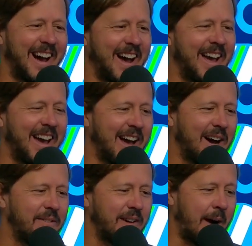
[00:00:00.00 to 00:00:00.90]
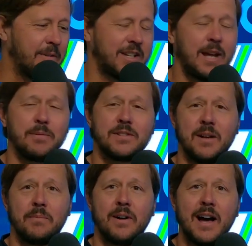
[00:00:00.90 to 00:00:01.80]
I'm going to keep it
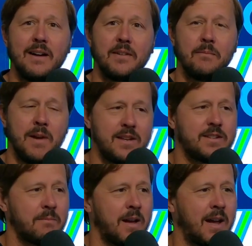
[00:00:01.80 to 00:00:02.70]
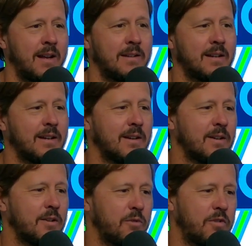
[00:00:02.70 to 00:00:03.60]
simple. I have an amazing man
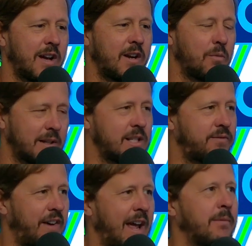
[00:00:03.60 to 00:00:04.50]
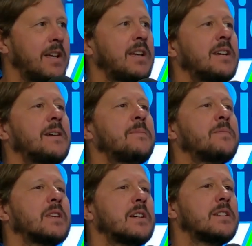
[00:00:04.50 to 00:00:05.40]
who moved down here with his family
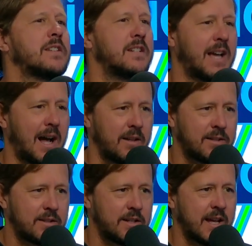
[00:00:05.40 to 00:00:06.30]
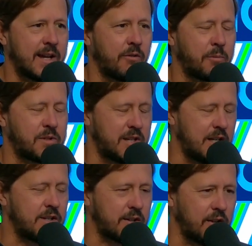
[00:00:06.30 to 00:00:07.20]
to Dallas to take over a
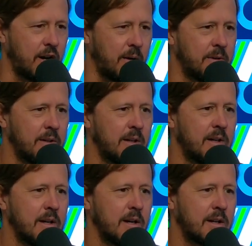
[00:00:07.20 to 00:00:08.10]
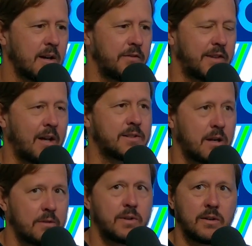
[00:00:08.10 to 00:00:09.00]
prestigious club called Dallas
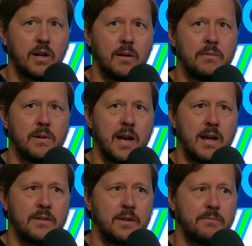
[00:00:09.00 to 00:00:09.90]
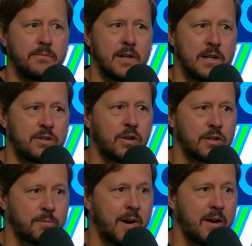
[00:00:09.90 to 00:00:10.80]
Country Club. And he took
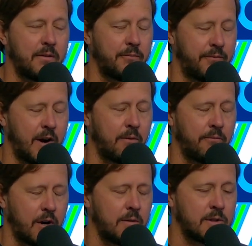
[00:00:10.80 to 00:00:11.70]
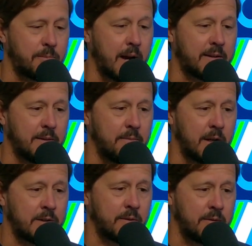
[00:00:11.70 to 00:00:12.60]
a spot of a very, very respected
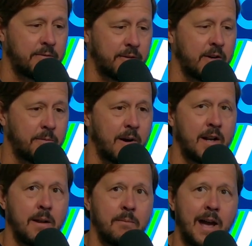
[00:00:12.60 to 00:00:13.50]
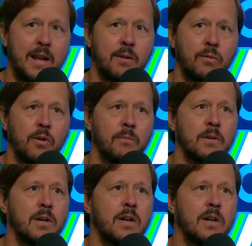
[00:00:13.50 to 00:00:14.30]
mentor and friend of mine named Addie Quorum.